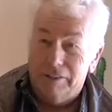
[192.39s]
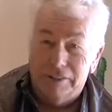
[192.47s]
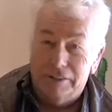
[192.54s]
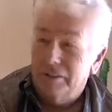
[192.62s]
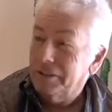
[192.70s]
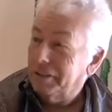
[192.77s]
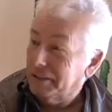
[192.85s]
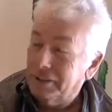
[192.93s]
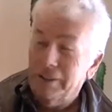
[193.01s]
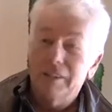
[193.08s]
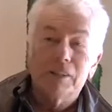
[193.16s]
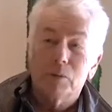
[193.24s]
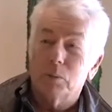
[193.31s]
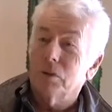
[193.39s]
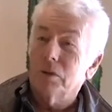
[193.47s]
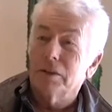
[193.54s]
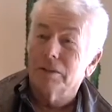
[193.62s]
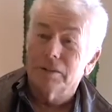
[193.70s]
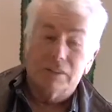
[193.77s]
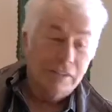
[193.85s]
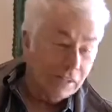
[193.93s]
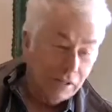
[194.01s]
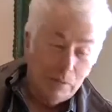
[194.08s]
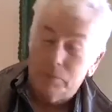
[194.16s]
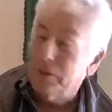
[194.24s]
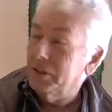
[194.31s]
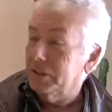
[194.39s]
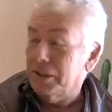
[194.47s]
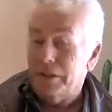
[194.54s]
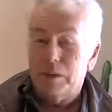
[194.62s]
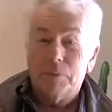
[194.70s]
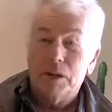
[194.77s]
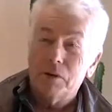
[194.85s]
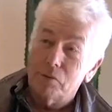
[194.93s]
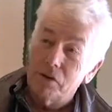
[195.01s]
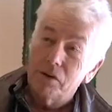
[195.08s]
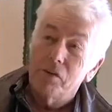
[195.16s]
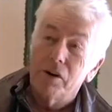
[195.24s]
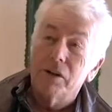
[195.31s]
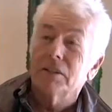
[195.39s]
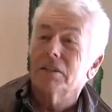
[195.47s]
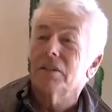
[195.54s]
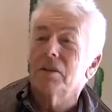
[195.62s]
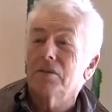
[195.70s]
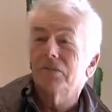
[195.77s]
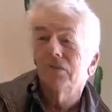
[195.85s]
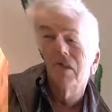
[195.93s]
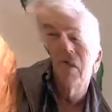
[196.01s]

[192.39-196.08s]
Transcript: you're just in there working, setting up this, setting up that, rerunning stuff.